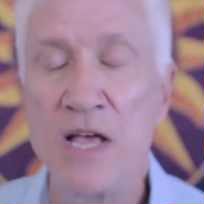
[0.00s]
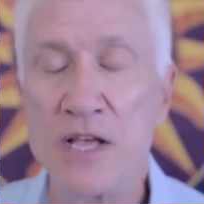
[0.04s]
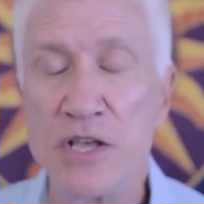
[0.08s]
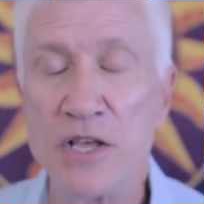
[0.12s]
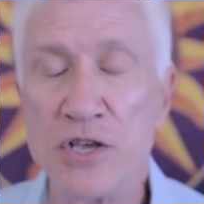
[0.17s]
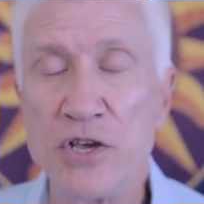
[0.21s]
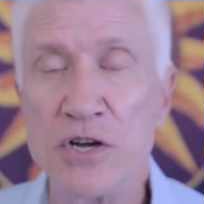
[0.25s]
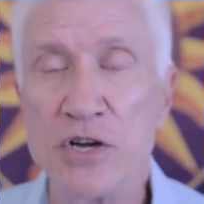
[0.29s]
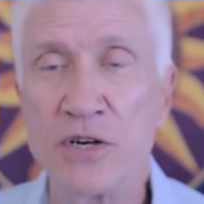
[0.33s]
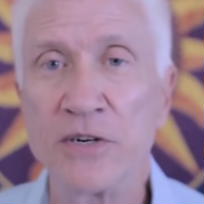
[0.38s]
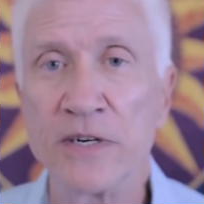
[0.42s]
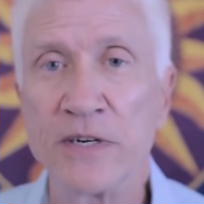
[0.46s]

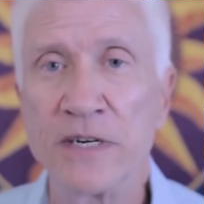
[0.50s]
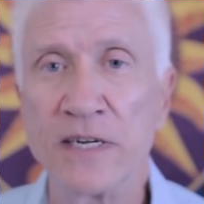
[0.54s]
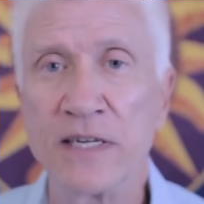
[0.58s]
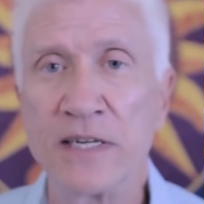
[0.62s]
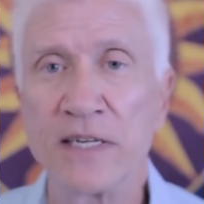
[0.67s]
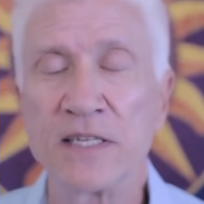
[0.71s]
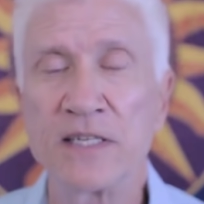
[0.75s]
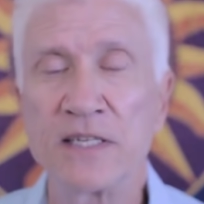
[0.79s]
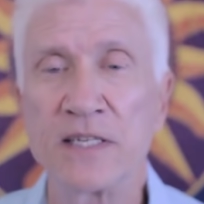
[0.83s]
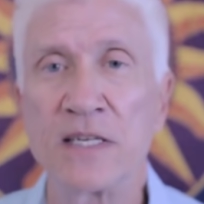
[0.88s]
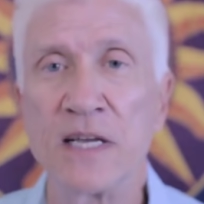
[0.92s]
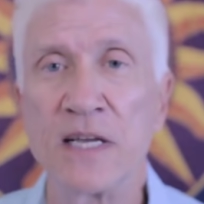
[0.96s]

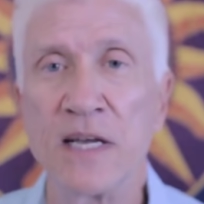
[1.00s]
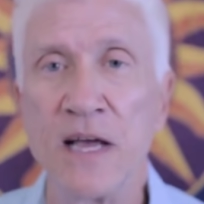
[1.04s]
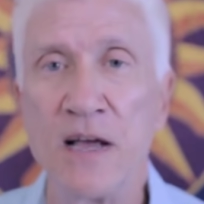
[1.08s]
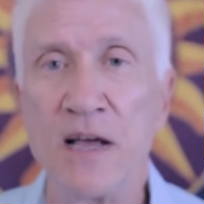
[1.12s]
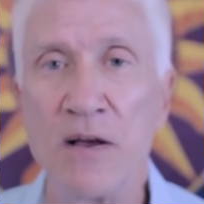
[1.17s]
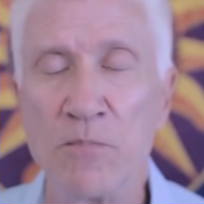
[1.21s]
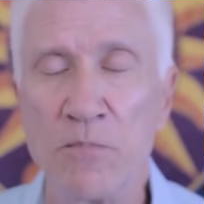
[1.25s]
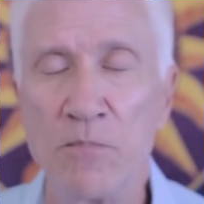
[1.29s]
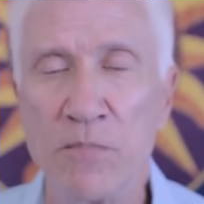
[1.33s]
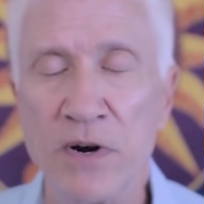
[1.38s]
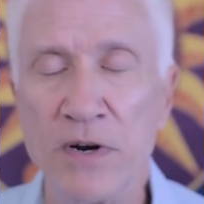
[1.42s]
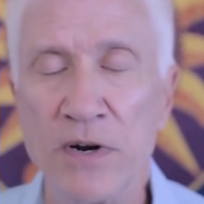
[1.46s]
Uranus,
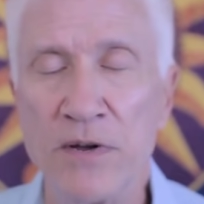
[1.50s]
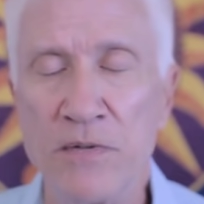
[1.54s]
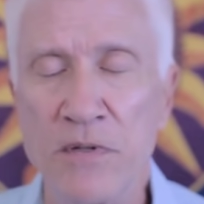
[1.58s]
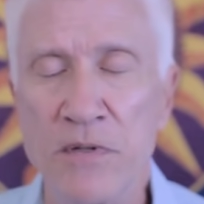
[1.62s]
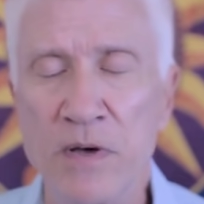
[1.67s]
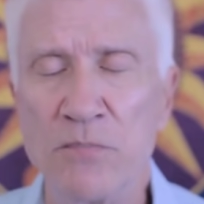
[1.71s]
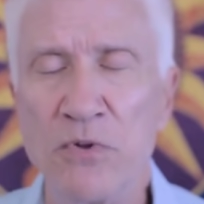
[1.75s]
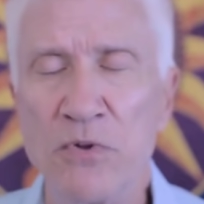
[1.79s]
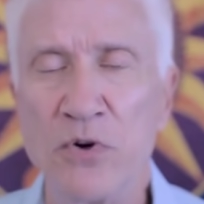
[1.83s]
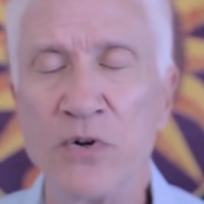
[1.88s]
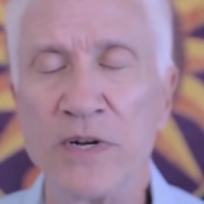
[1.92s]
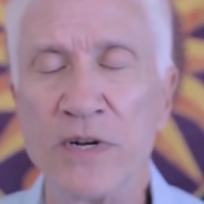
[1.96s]

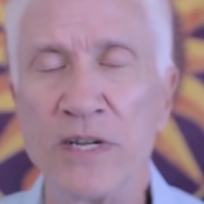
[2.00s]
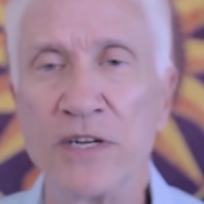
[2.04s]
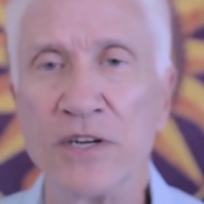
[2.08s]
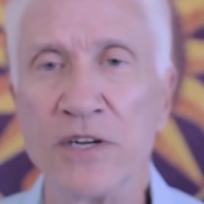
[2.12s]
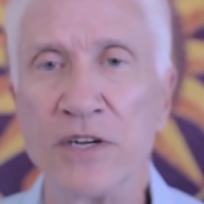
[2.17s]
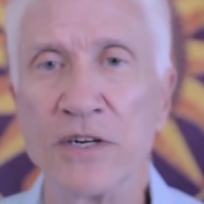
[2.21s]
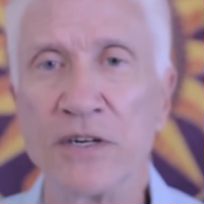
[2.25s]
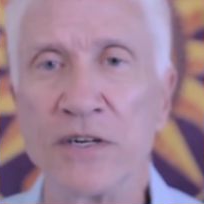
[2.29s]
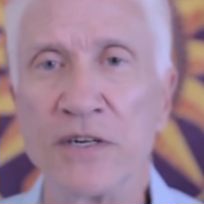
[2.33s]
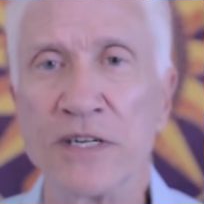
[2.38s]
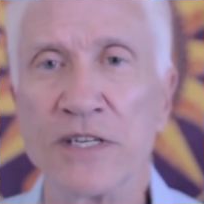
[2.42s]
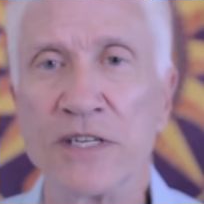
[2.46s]
the moon in
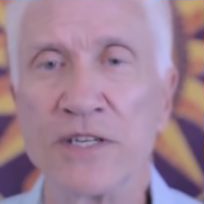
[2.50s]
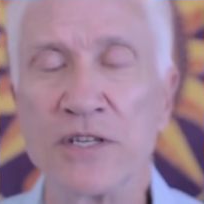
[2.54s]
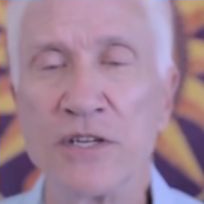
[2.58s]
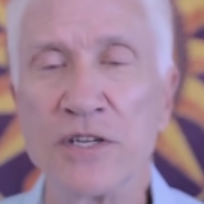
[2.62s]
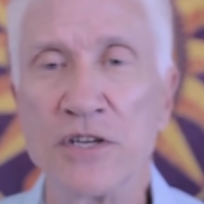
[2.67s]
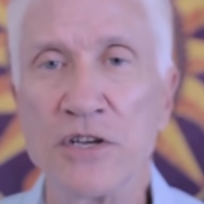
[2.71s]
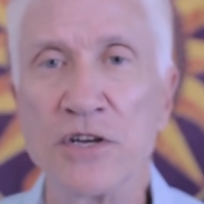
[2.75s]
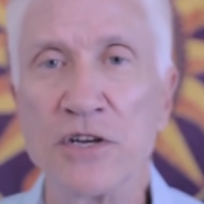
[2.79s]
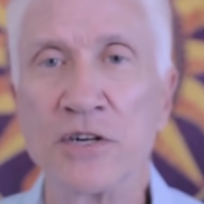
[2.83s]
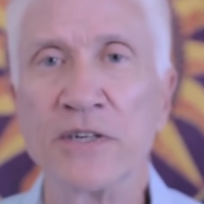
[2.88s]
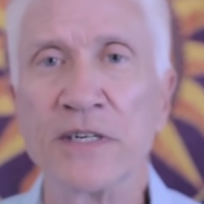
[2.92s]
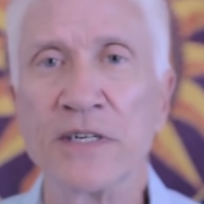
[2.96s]
Uranus,
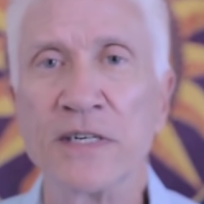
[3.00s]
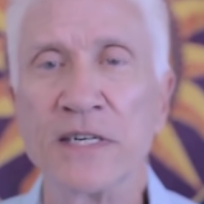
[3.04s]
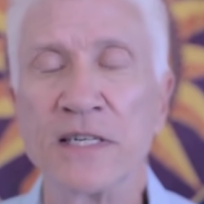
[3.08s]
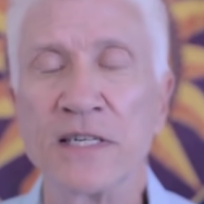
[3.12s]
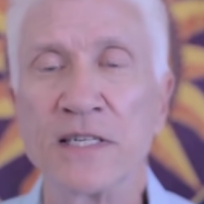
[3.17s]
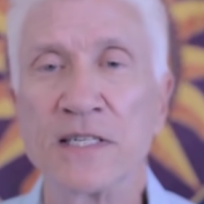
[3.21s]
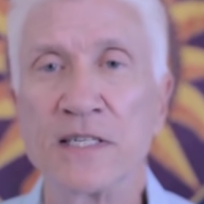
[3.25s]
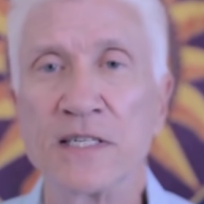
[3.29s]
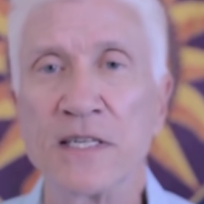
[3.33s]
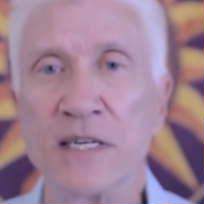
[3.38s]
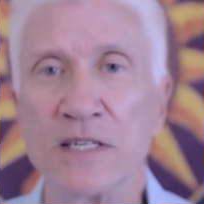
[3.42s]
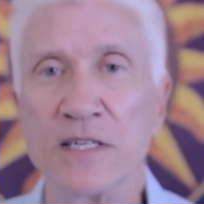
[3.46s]

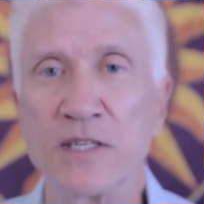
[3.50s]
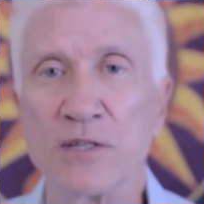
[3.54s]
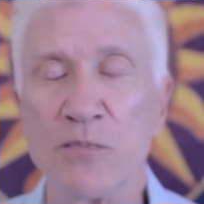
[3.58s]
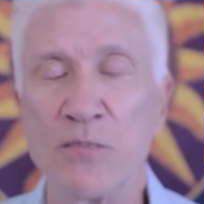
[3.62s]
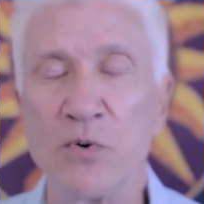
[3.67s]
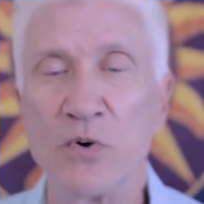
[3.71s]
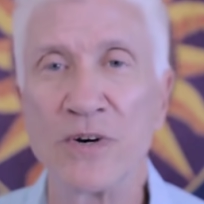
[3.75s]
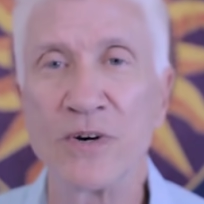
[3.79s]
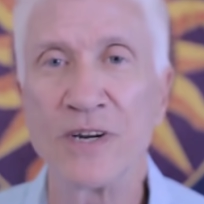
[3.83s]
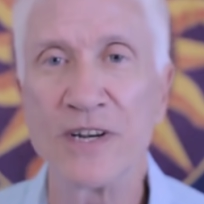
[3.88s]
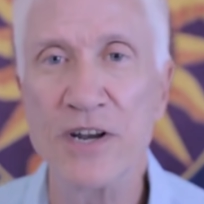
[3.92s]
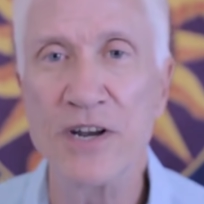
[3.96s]
is
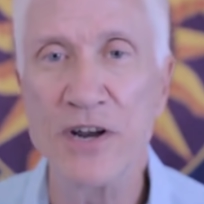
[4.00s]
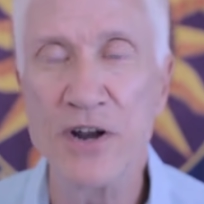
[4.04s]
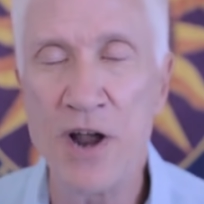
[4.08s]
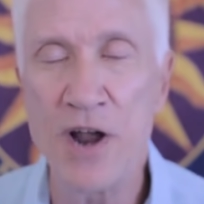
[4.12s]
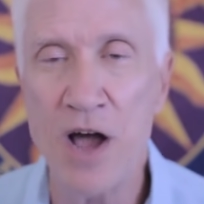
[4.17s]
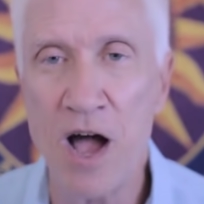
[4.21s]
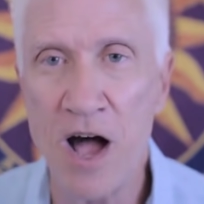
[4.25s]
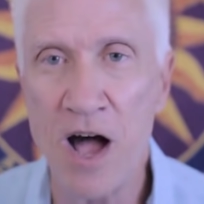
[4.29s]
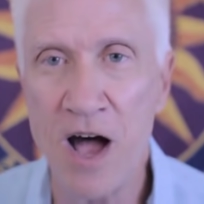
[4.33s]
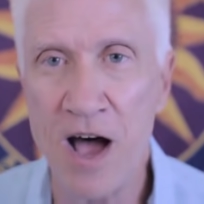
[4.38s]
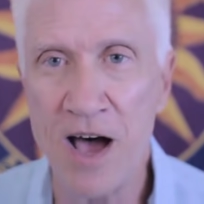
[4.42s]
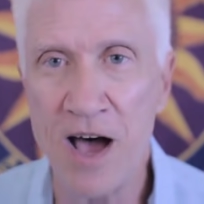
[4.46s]
more
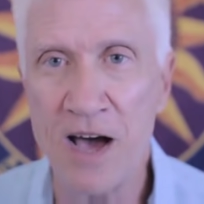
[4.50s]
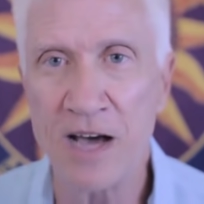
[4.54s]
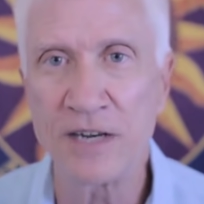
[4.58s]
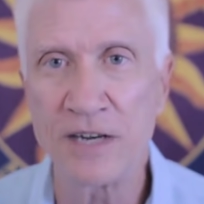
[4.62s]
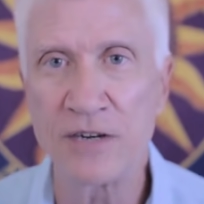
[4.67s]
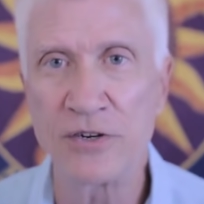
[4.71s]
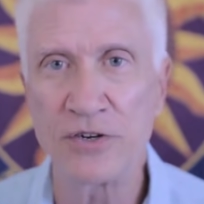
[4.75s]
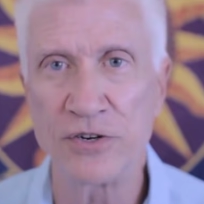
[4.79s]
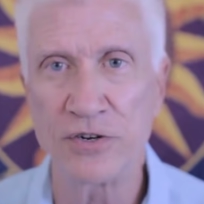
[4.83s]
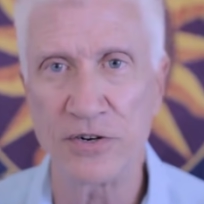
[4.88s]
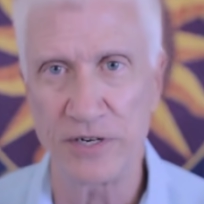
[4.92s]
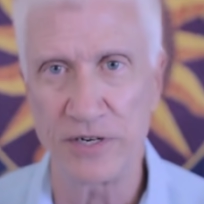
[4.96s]

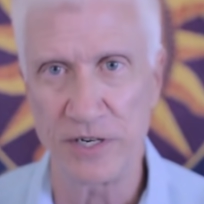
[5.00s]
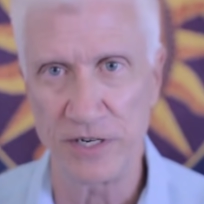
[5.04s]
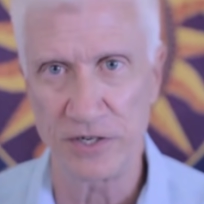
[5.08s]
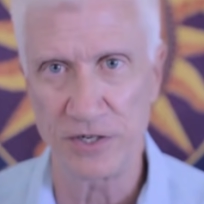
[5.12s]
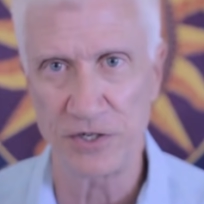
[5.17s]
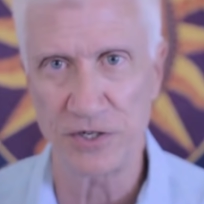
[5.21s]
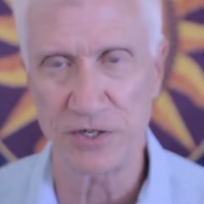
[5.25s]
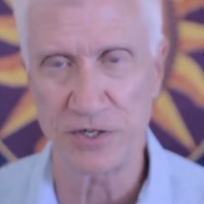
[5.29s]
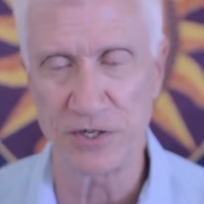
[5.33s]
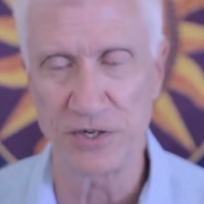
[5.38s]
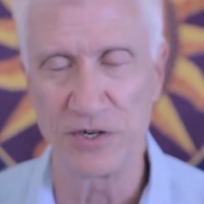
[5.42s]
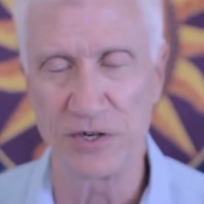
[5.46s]

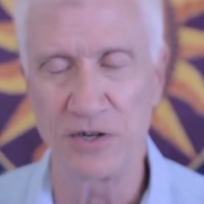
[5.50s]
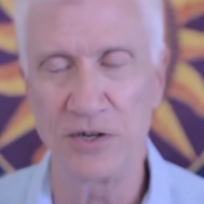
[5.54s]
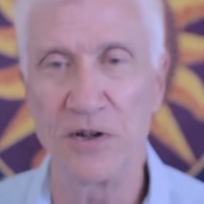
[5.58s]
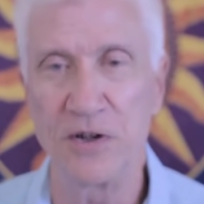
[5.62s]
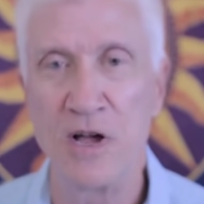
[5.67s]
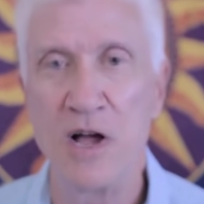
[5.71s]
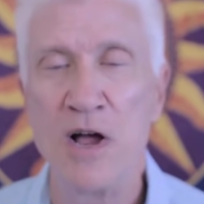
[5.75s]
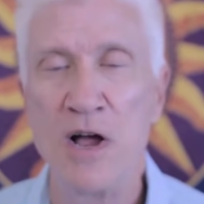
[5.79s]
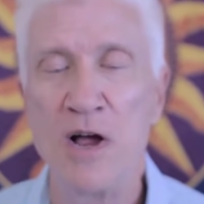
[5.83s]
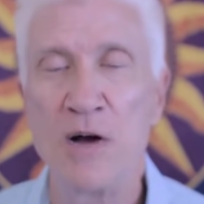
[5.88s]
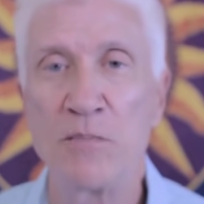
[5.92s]
non-traditional,